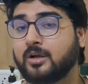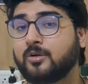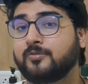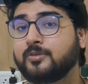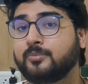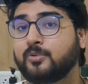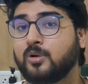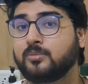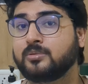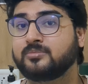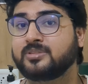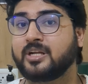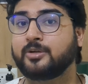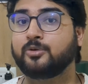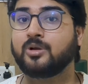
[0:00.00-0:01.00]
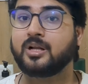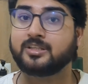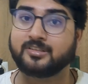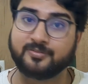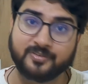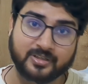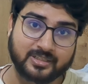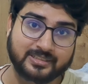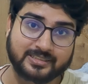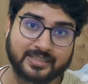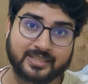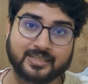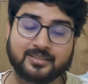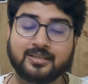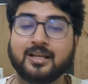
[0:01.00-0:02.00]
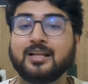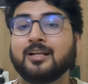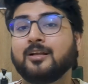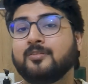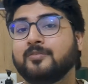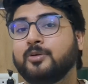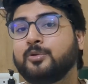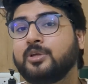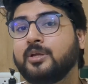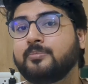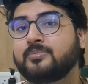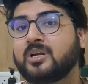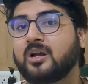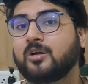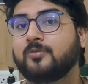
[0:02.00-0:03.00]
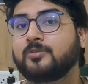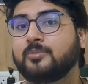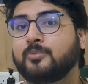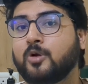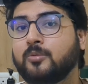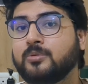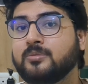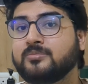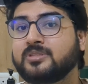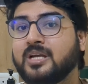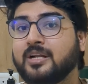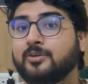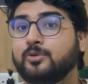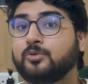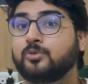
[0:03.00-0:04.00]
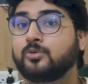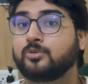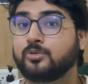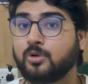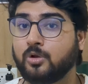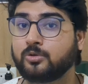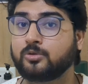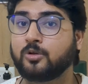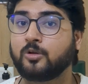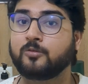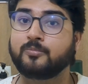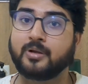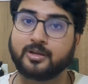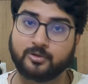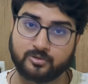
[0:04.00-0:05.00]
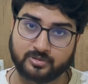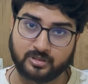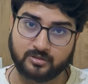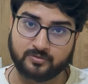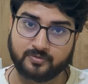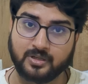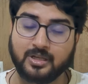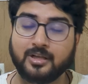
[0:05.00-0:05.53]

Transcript: of the problems that you had difficulty in, where you keep track of the problems that you could not solve by yourself.